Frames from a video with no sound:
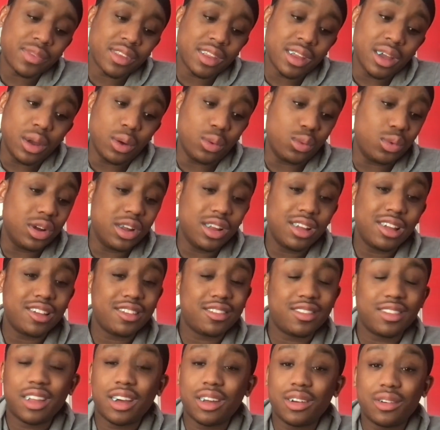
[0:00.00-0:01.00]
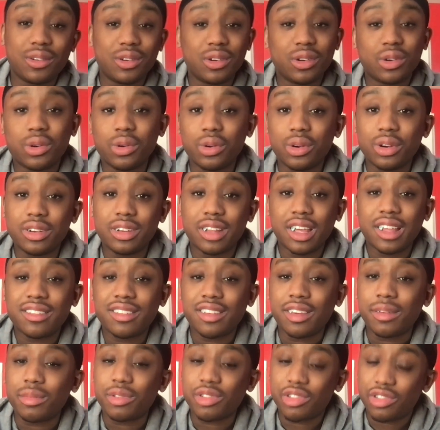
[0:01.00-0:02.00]
But when he's not on the court, that
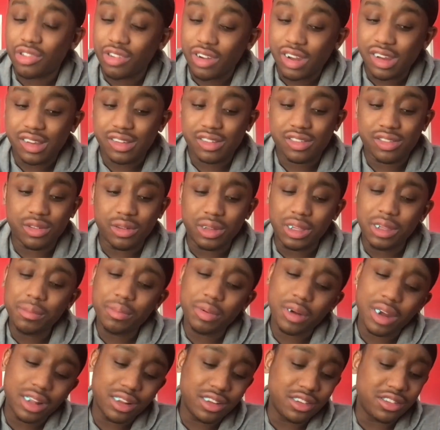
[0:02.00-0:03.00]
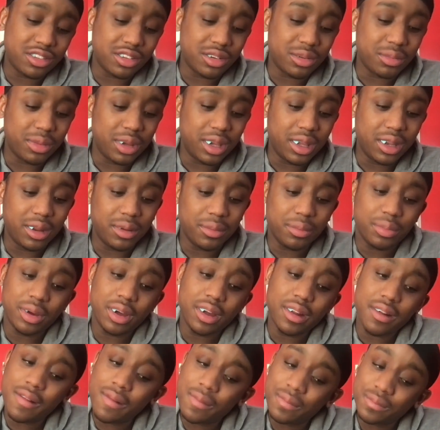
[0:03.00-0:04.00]
team is trash. So he probably should have made it.
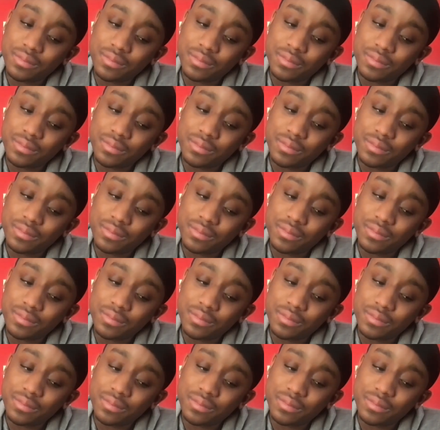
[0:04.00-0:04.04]
But